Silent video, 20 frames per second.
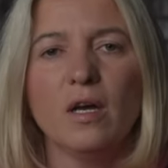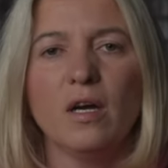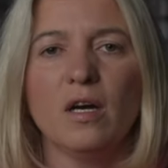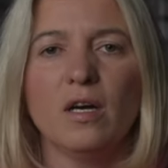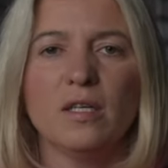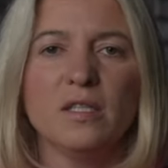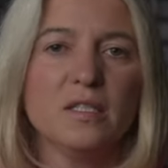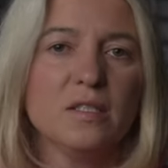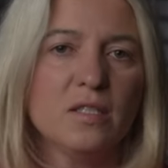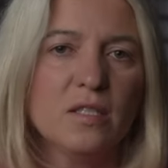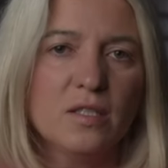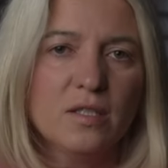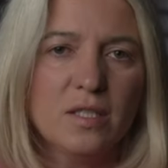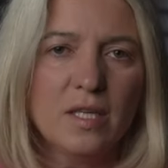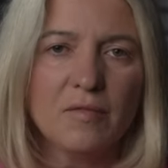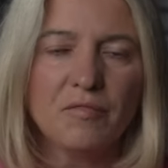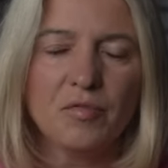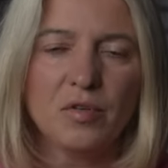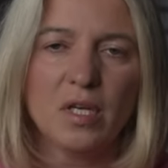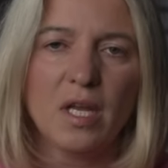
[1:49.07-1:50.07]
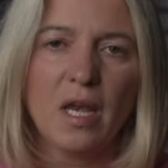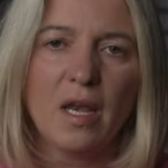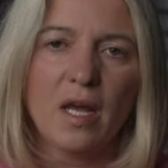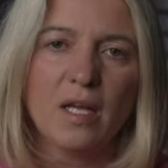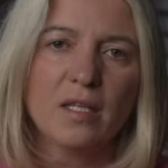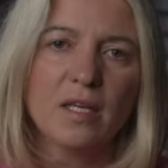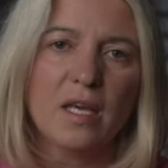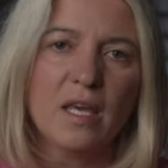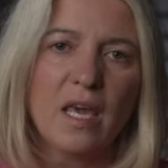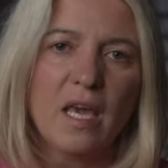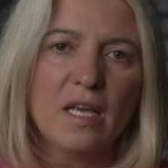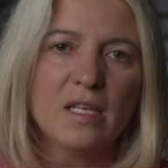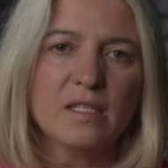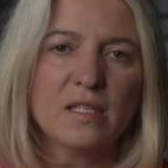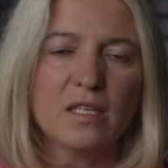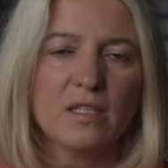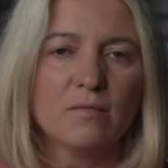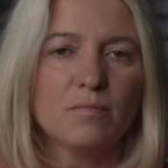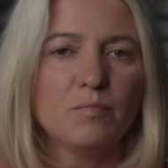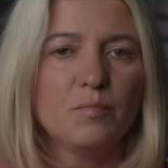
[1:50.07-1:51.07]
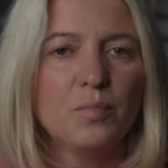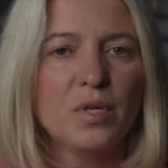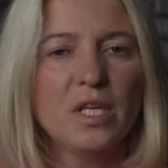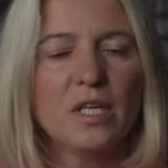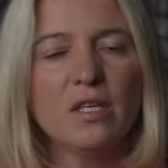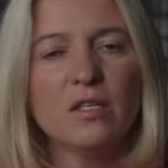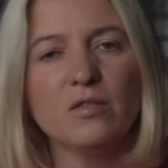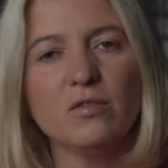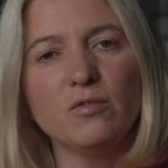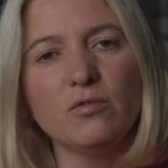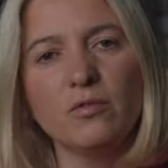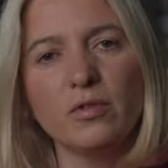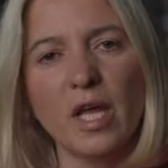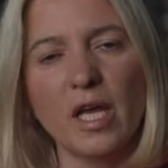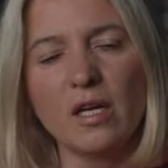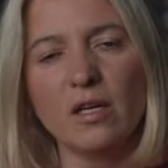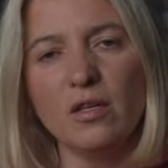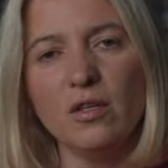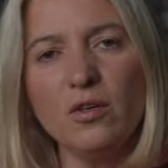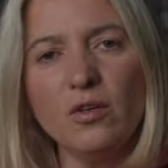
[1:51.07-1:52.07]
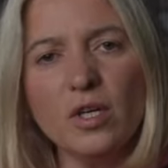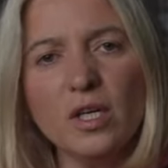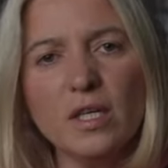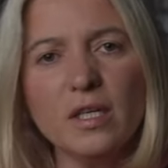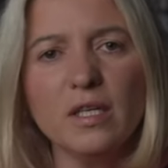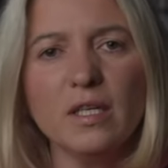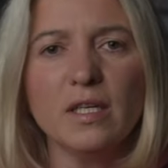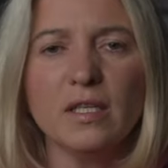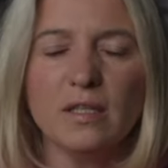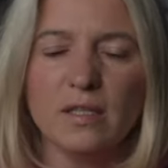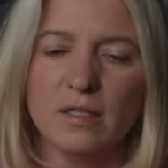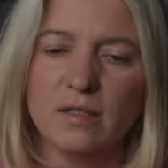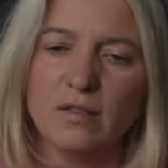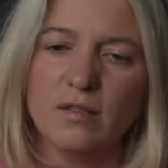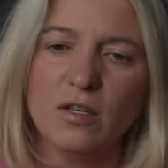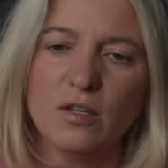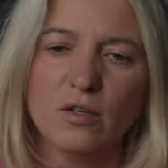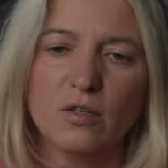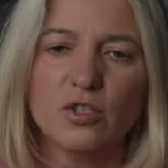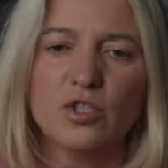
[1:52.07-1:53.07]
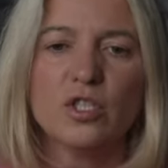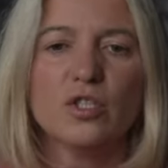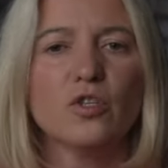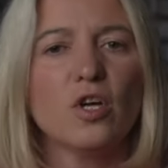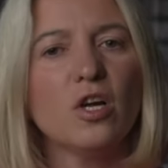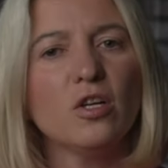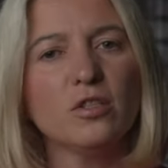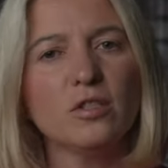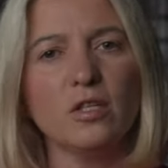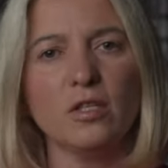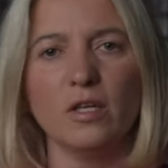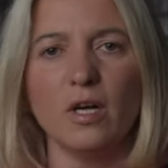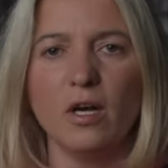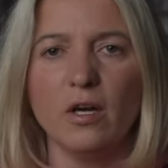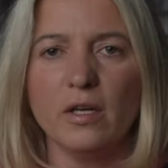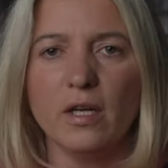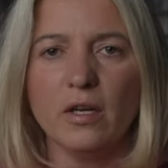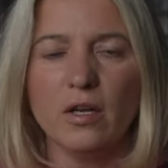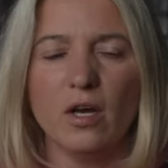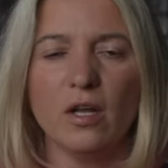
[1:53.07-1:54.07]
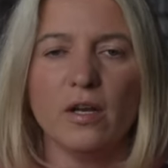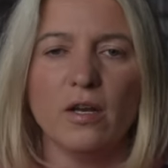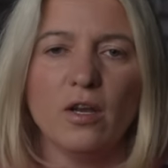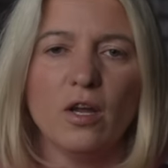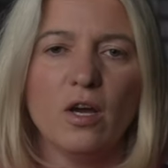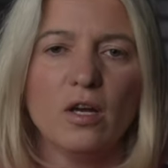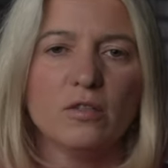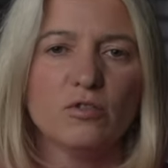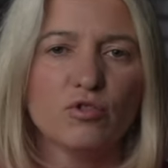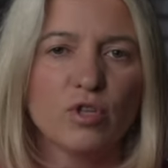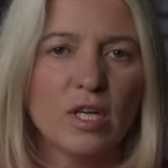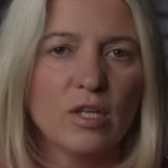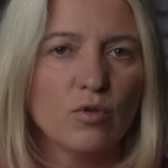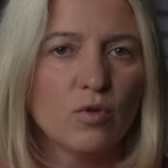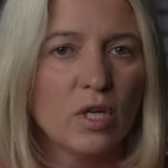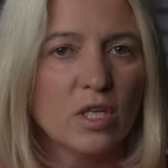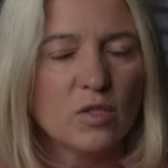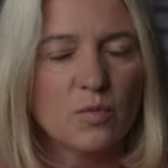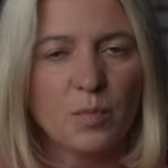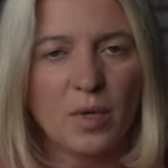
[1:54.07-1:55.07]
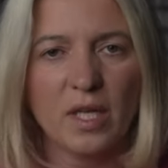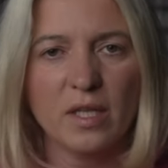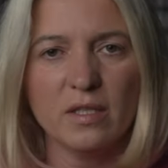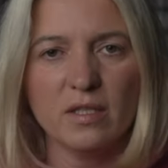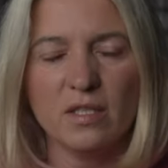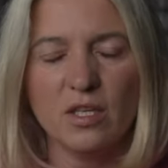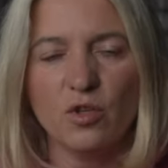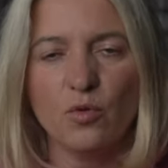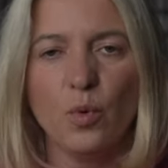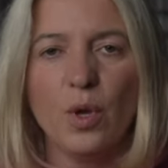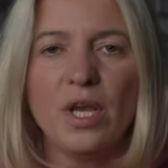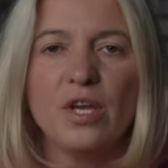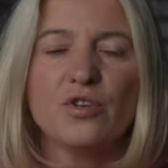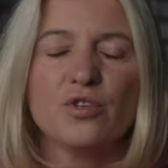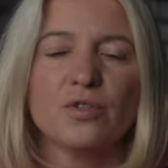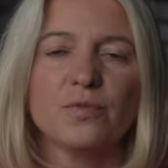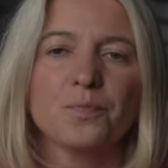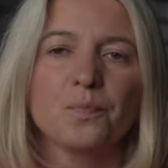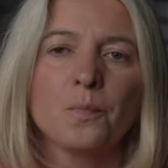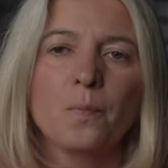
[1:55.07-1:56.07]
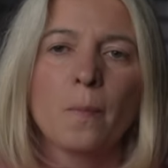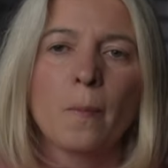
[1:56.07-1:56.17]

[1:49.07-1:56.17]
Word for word: Oh, this is definitely not the case. Can please take a look at it? And, you know, just on, on and on and on trying to explain the situation.